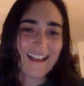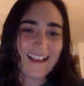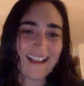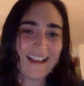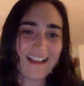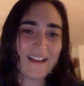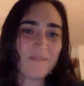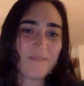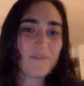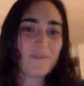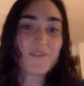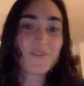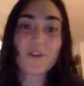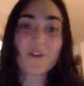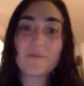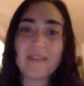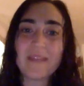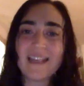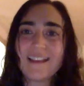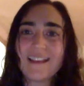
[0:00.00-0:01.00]
Um, for
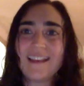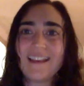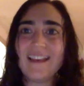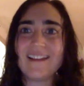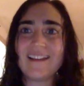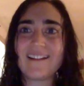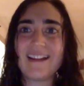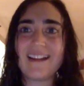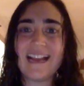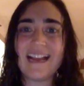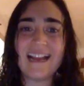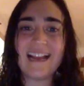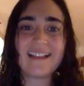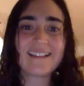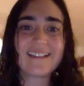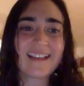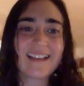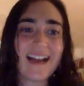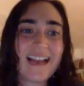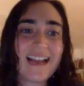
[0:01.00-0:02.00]
being here.
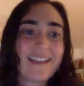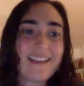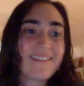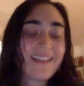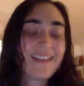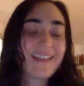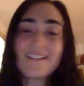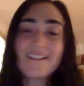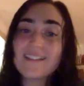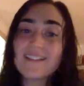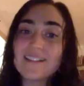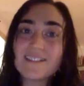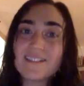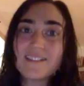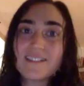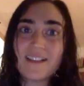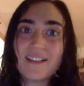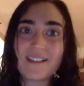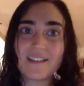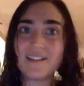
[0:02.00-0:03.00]
And I thank
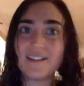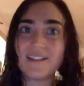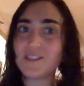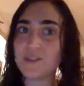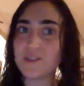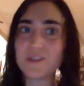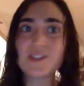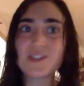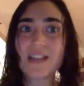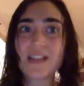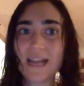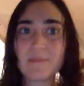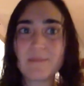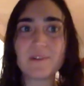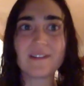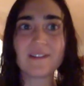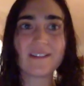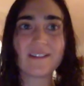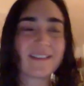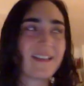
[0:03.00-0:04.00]
the, the Jewish
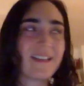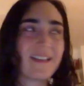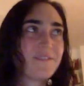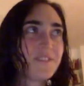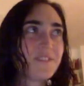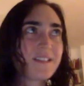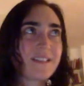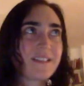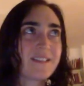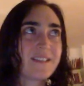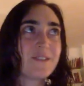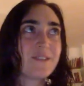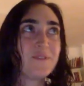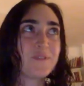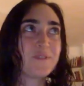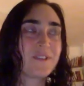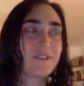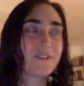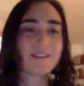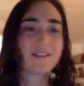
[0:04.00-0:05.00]
Library in San Francisco
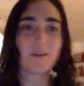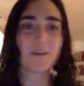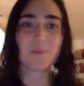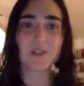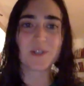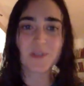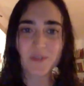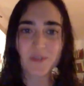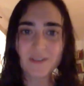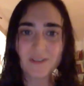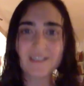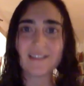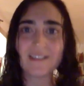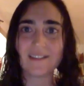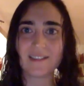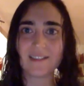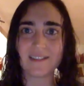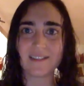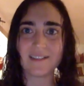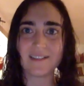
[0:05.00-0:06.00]
for this opportunity
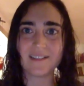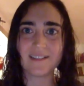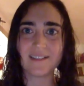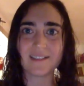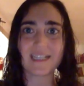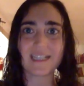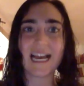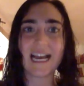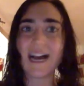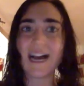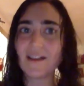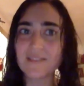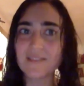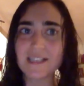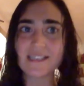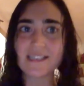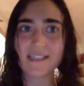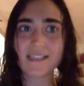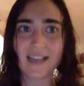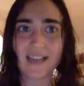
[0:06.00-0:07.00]
to, to have
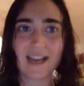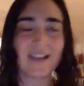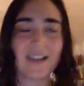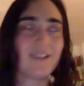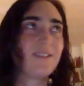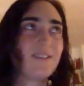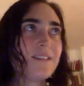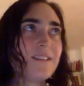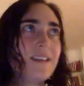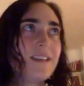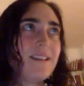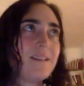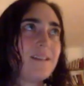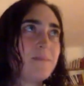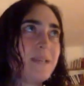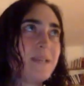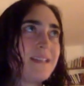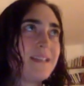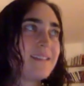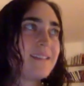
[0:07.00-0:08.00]
this dialogue here
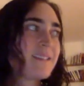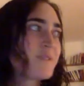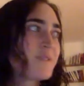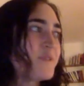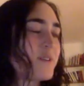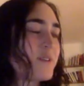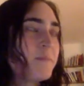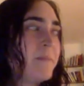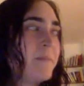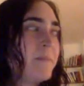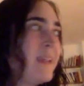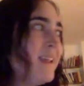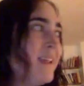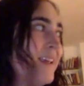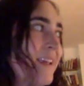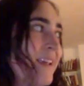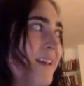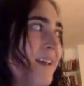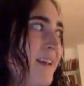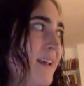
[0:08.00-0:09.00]
because for
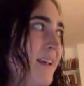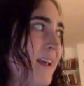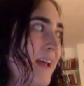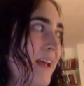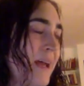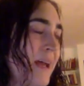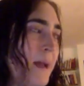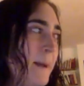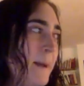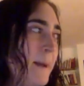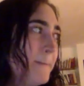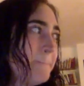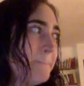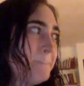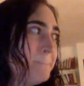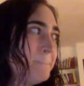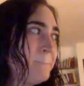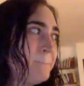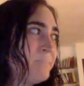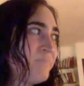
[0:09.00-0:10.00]
me,
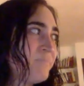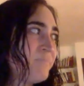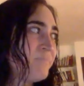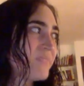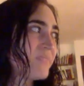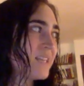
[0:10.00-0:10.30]
um,